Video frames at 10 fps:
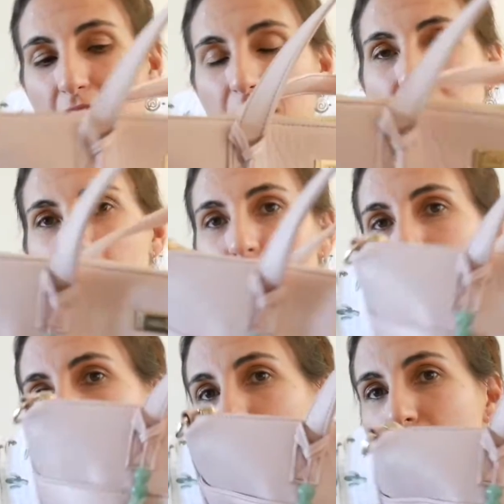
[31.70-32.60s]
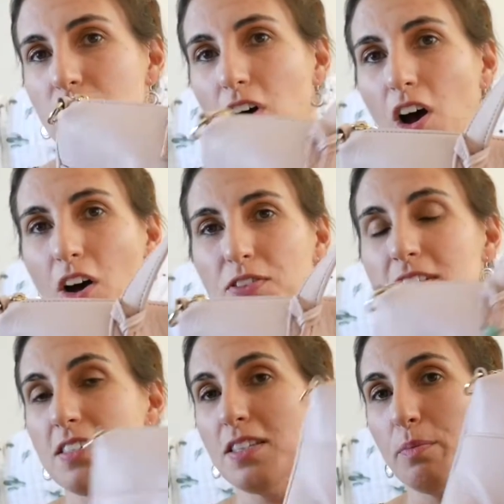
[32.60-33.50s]
It's gotten so soft.
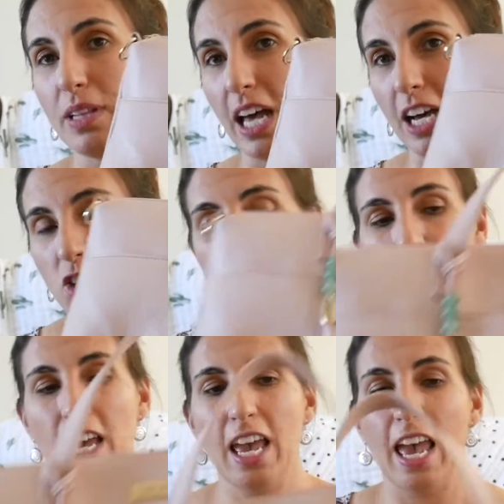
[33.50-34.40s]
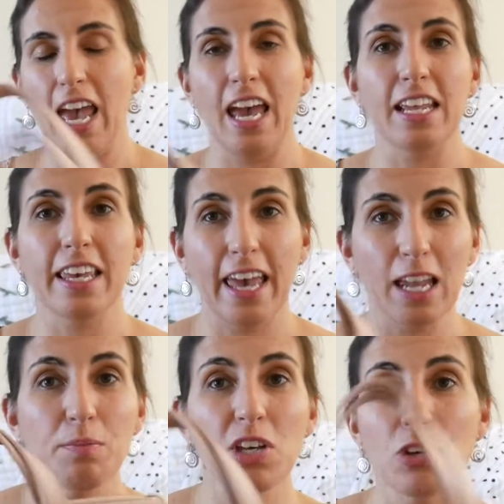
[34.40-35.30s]
This is in the blush, and it
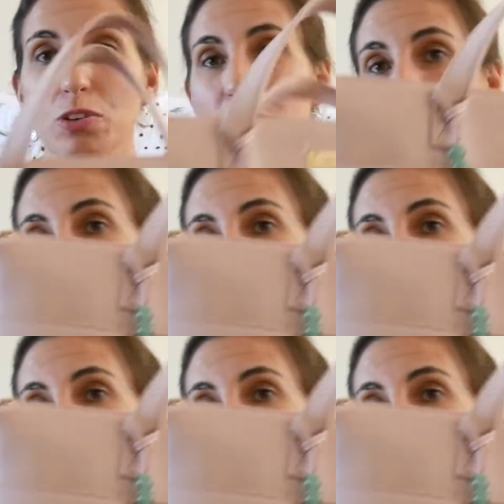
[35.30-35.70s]
can be used for